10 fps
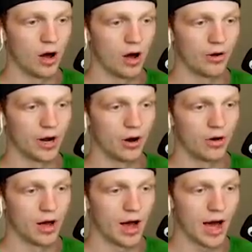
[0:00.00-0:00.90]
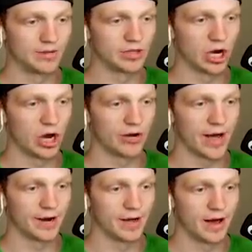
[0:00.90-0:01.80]
Oh no. I'm so
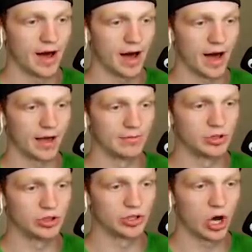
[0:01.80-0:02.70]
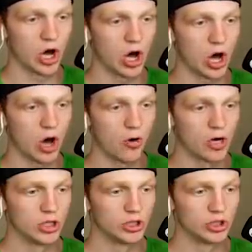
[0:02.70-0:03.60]
dead. I am so,
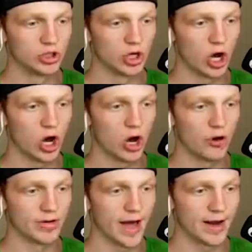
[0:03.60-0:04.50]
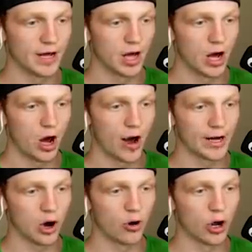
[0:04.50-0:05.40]
so dead. All
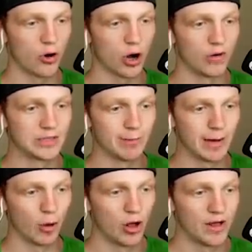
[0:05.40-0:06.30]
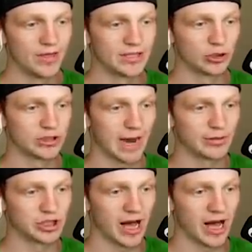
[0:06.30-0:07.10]
right, go, go, go, Unspeakable. This is your time to